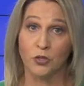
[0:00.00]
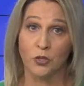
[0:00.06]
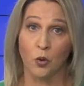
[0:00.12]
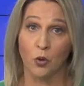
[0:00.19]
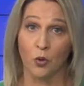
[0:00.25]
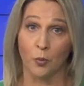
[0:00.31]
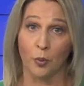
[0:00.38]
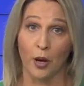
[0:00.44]

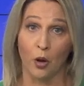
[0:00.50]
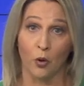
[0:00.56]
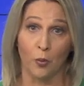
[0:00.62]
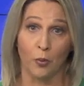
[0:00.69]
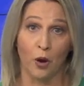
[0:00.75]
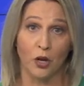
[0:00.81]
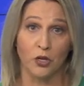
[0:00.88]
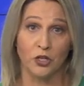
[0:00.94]
solar power
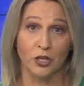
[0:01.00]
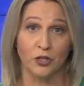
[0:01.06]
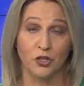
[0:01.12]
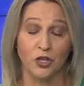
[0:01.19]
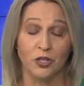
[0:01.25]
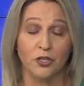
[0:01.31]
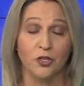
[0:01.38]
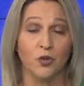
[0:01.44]
project
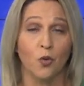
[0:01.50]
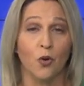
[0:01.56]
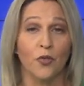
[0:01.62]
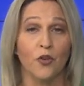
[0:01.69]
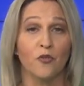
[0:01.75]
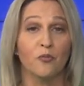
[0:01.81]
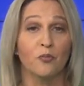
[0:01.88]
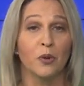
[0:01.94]
just north of